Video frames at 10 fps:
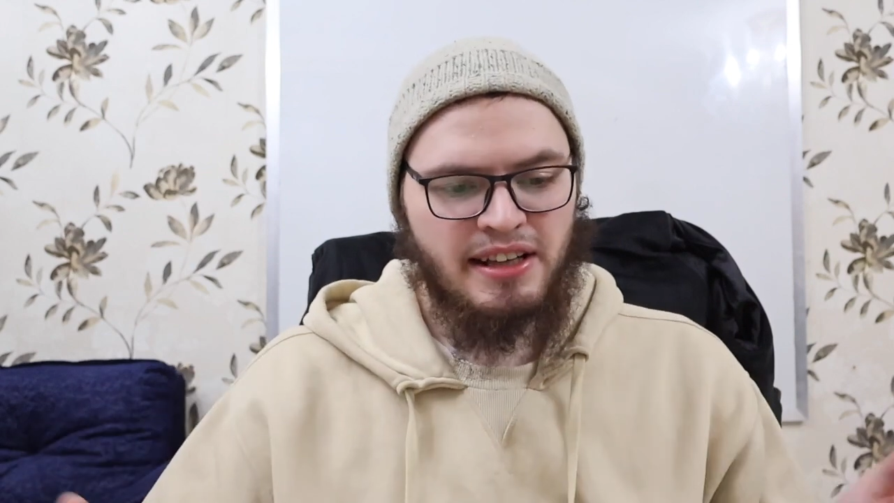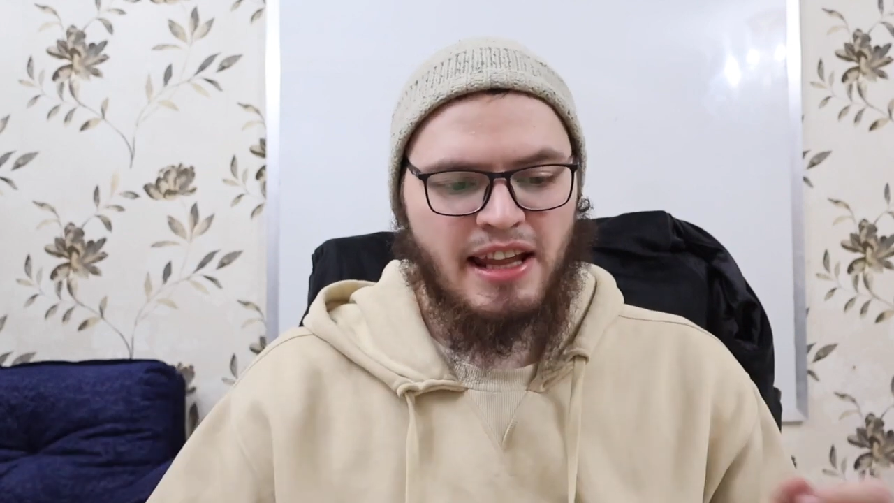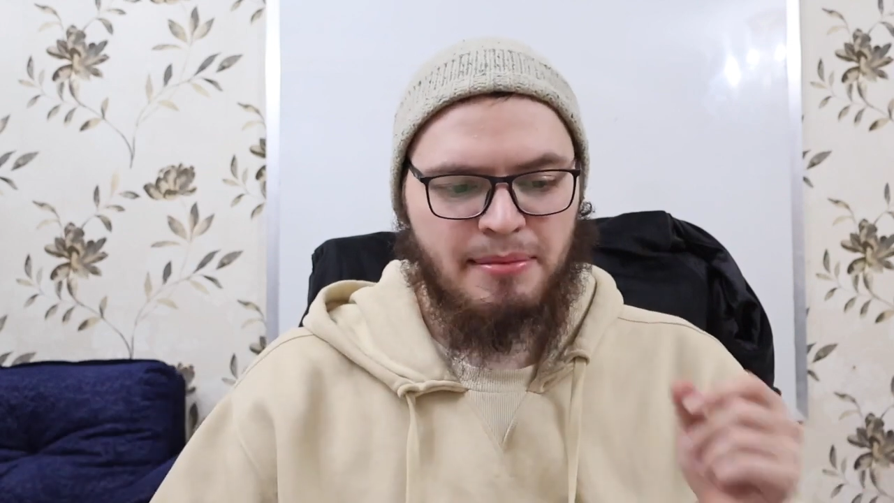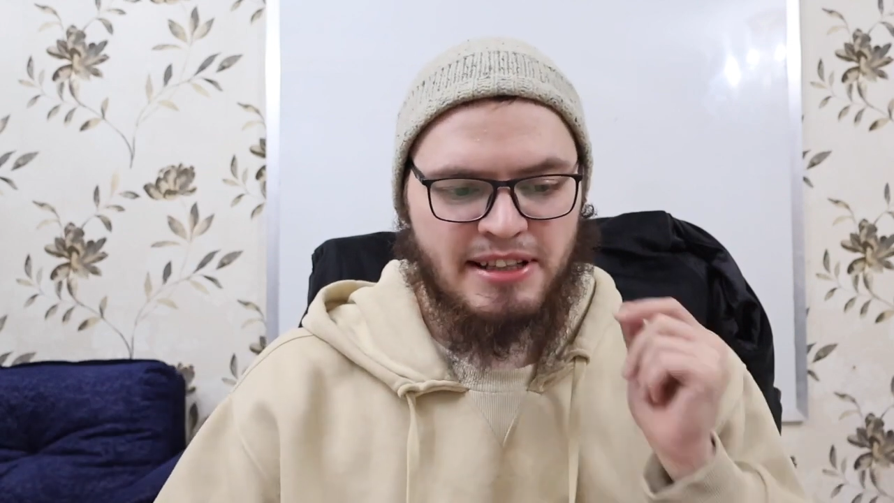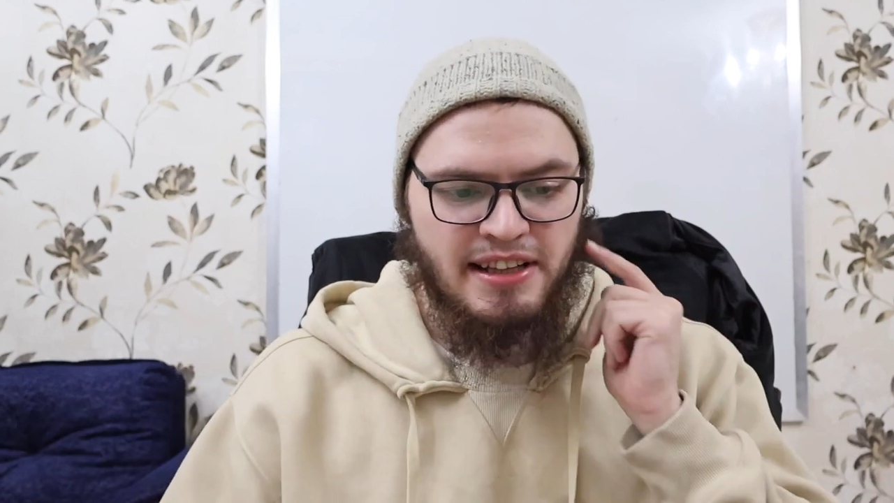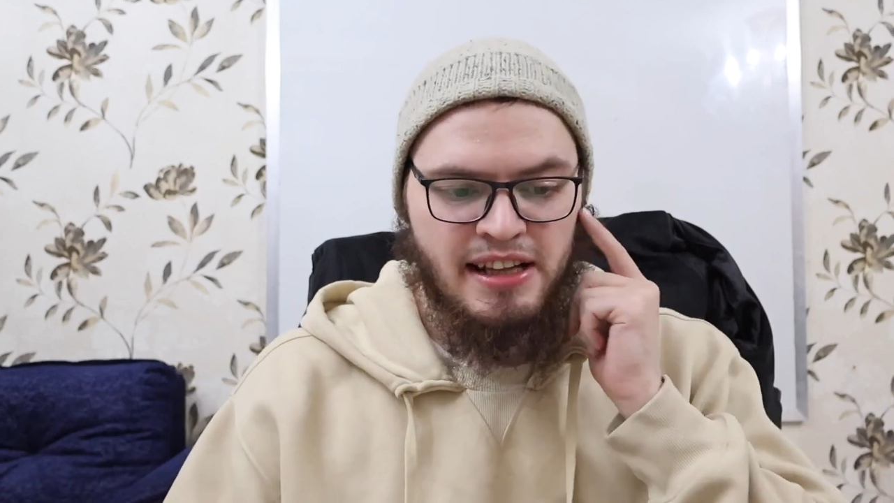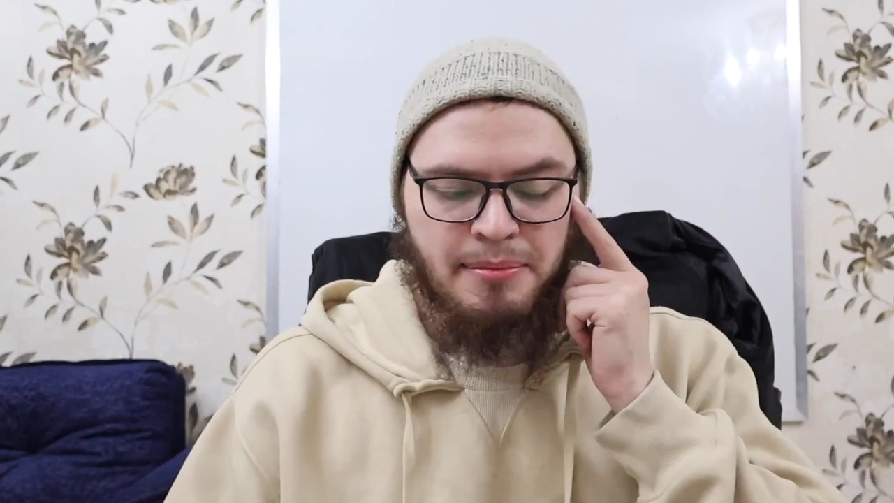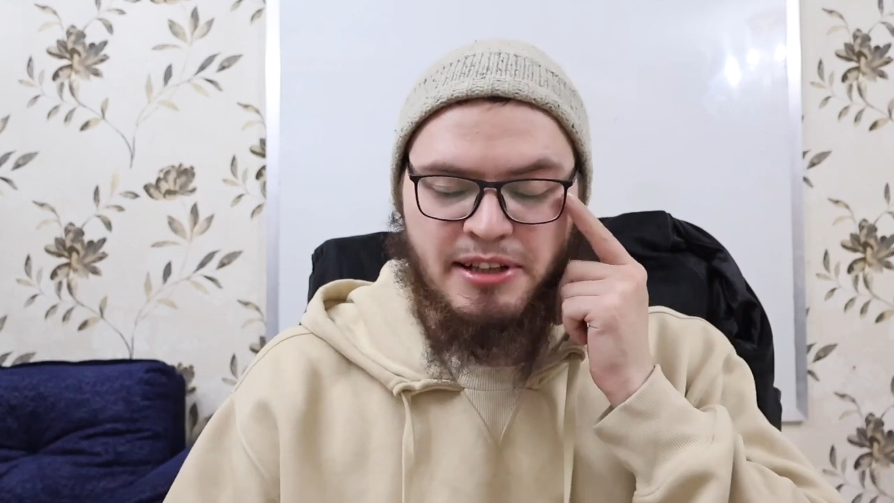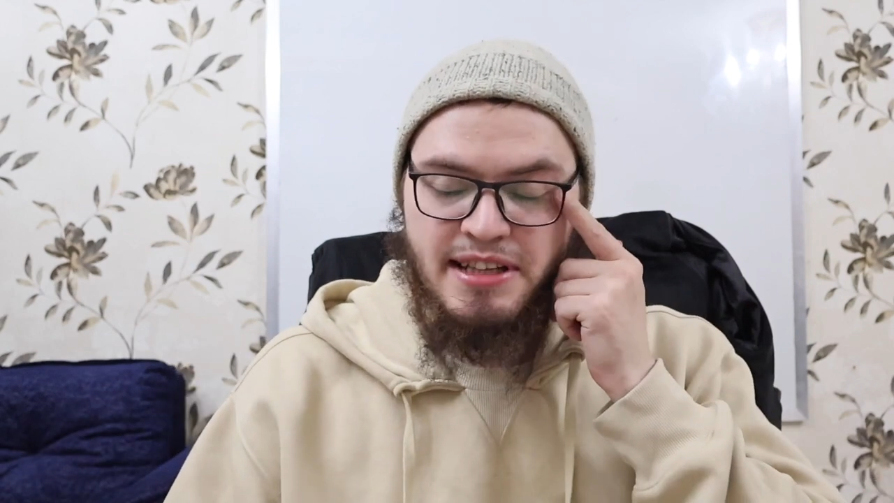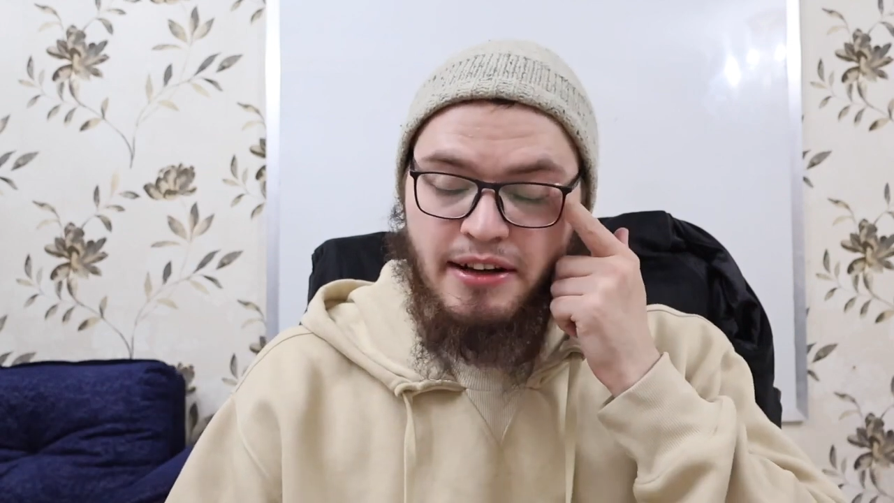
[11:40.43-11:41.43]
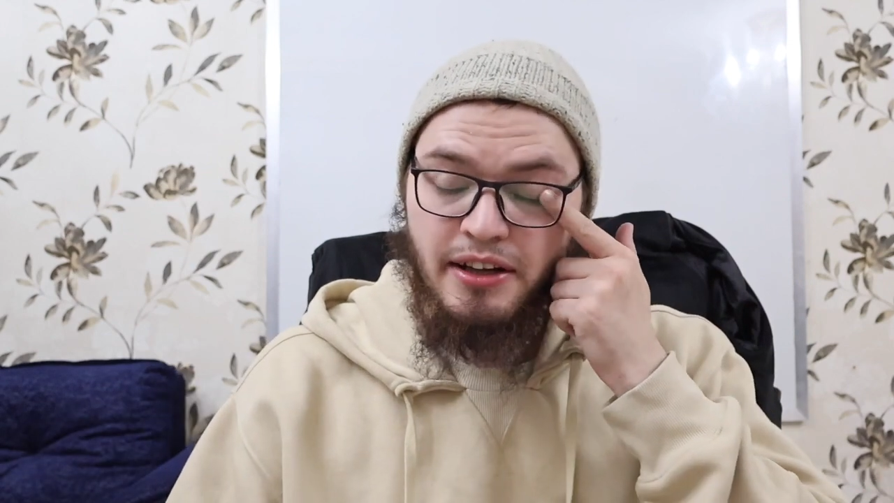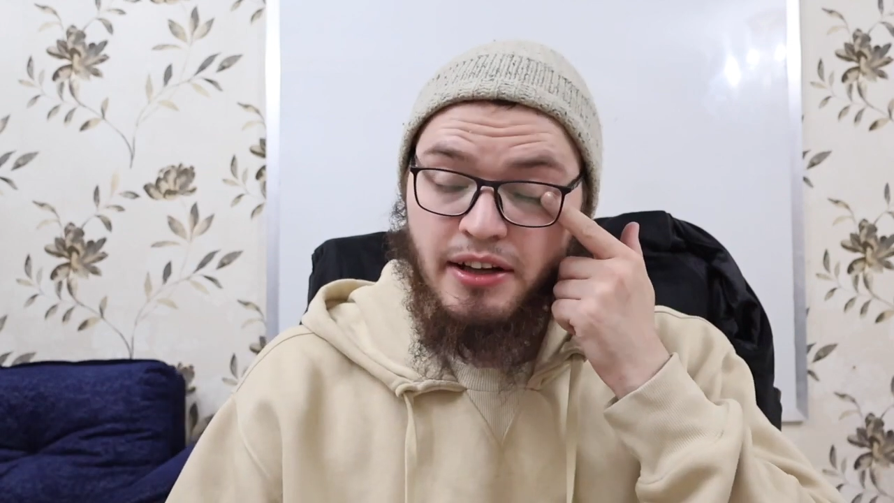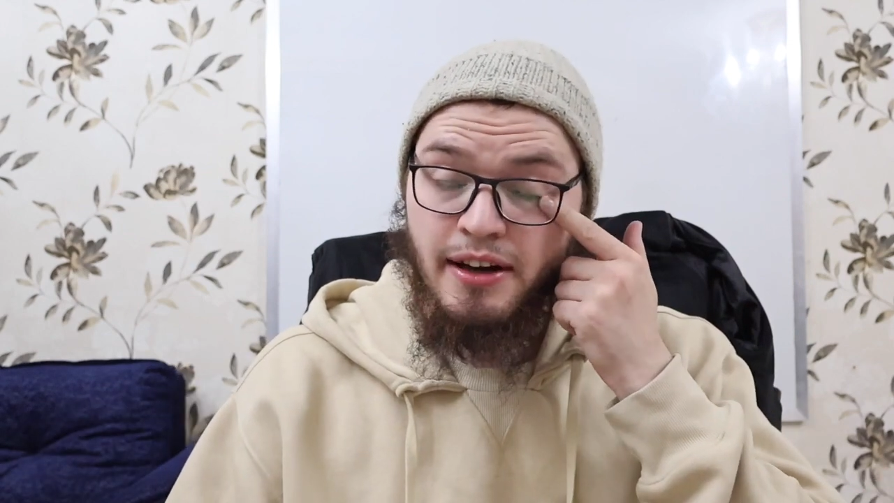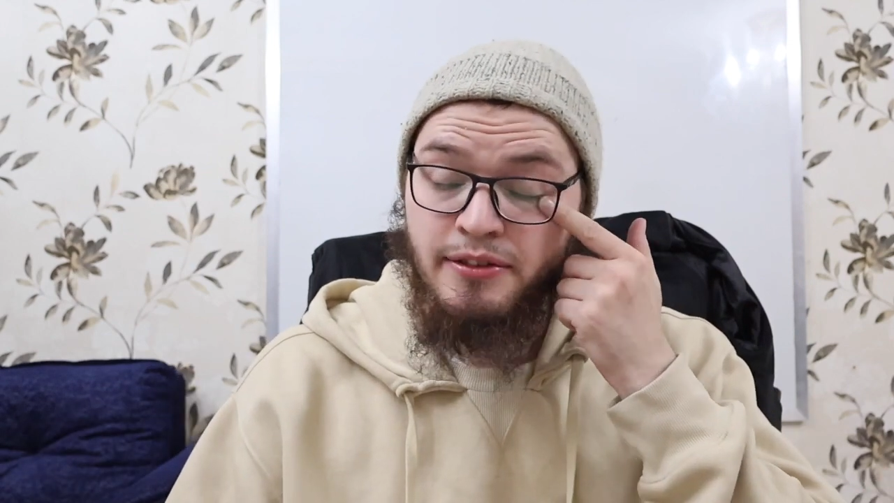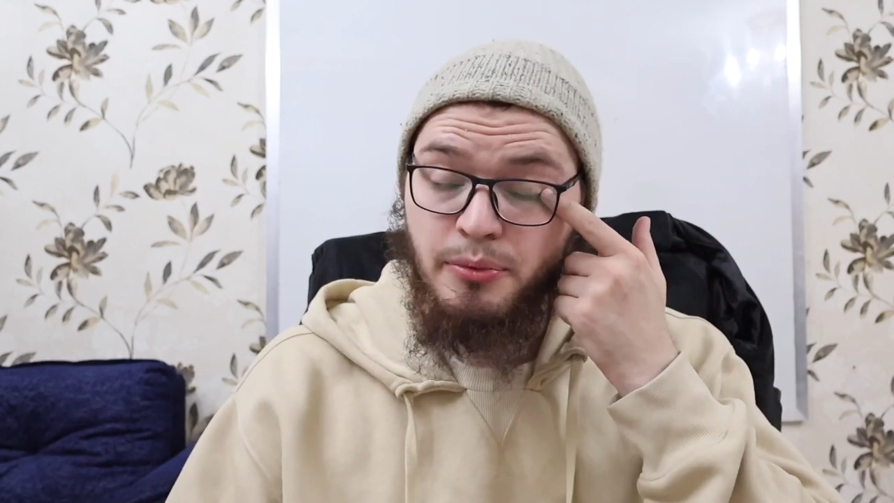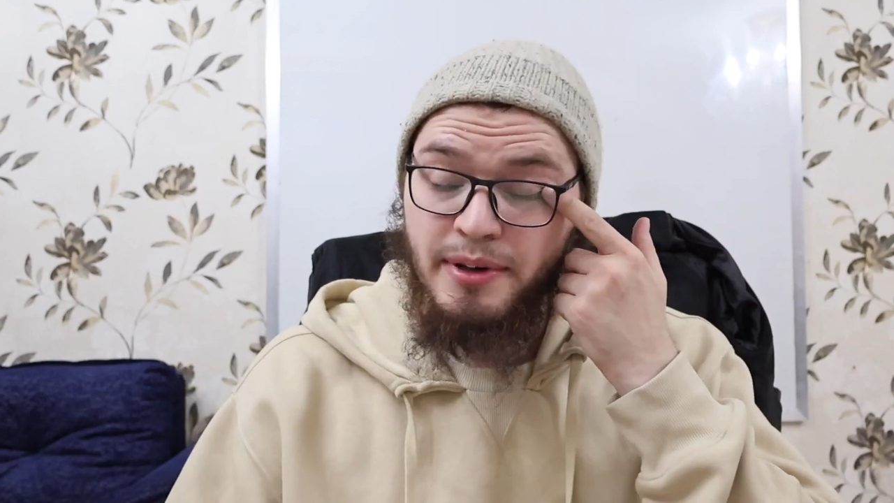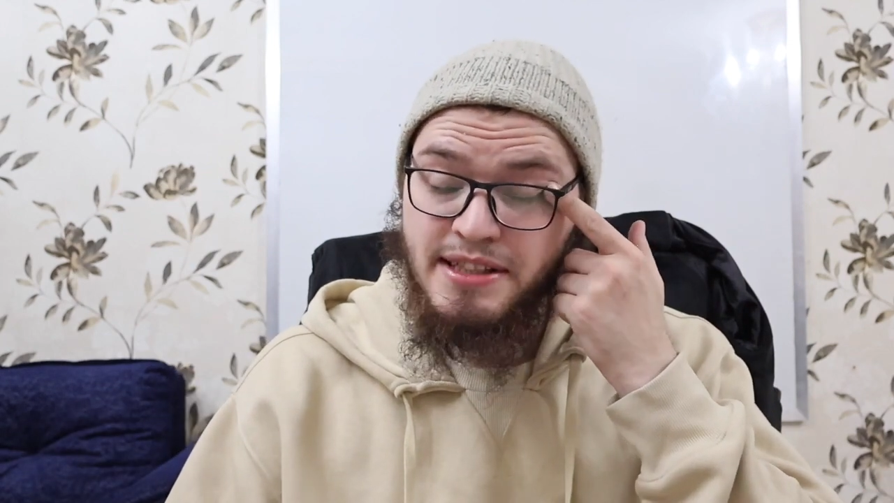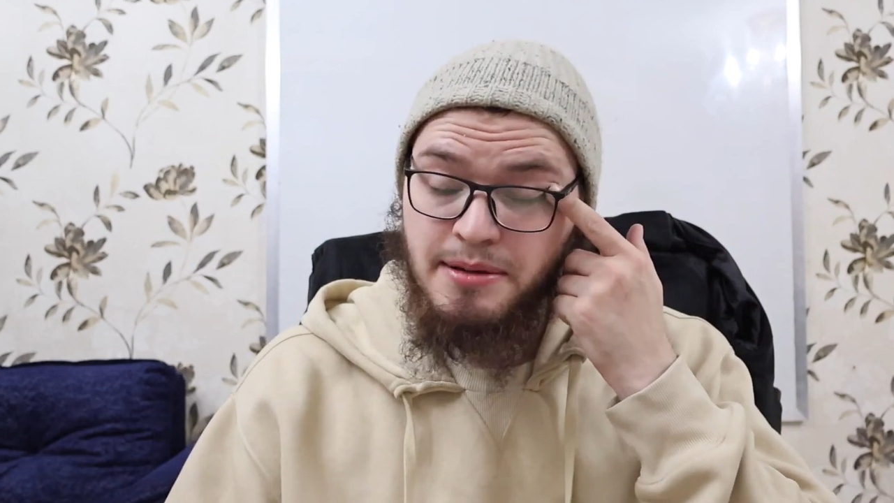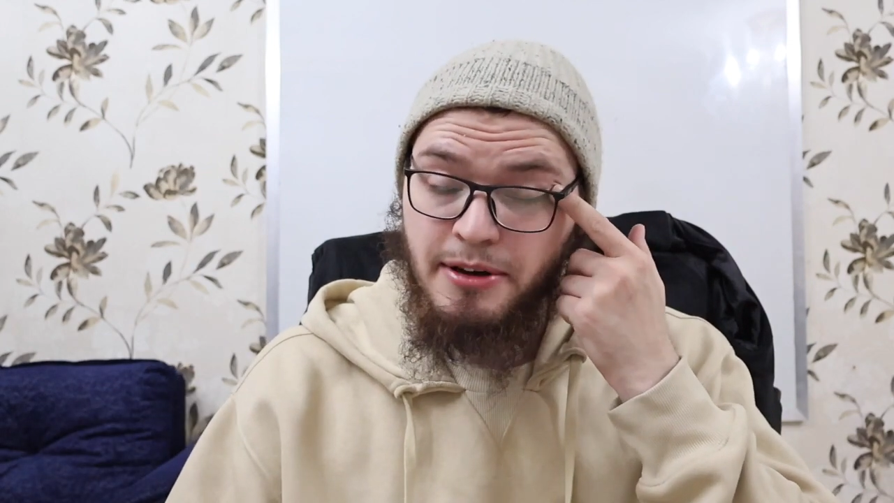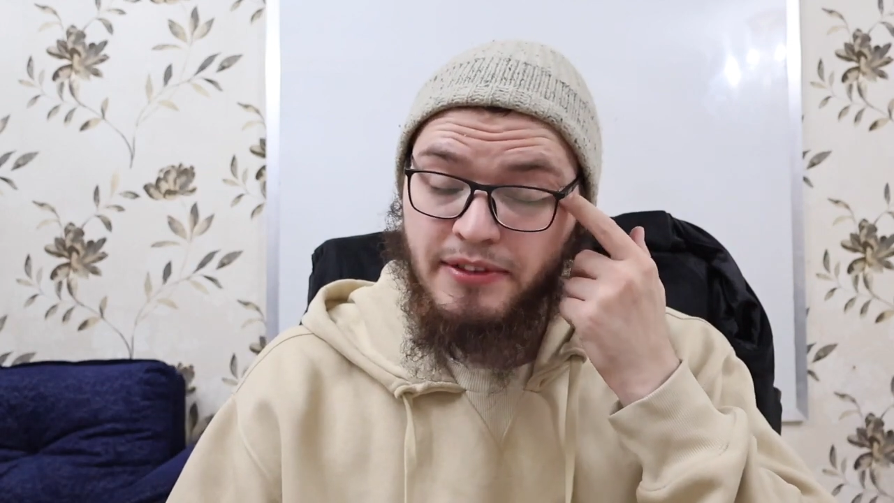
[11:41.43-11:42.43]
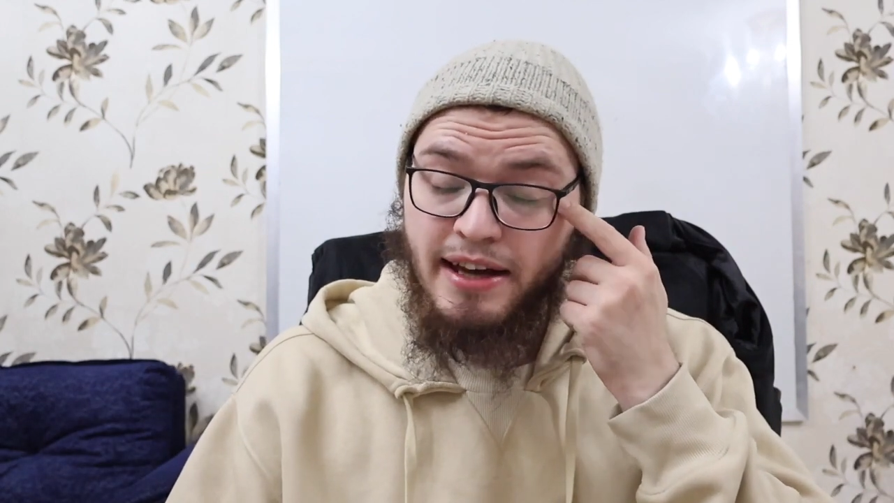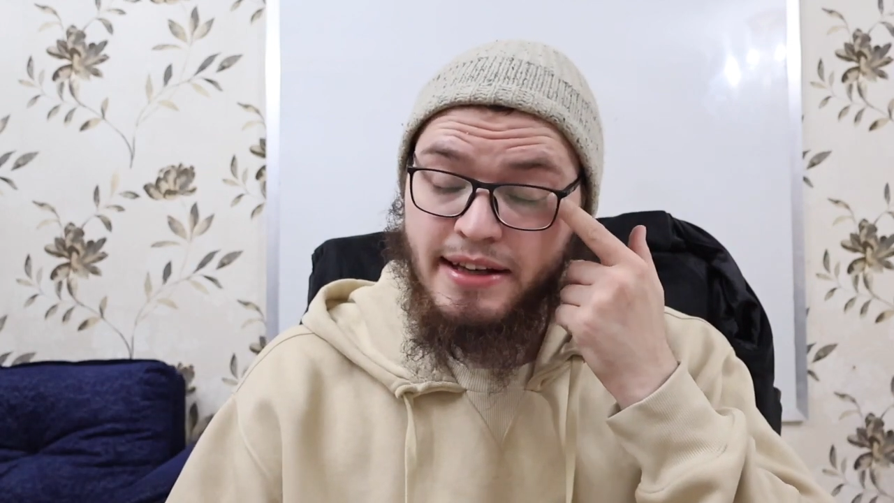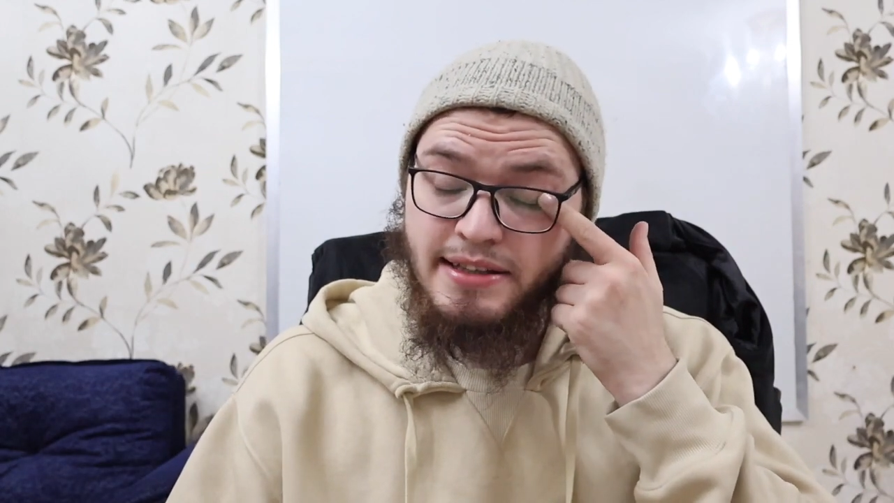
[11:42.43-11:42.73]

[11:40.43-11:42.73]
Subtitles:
And that makes a clapping sound. And of the wisdom of that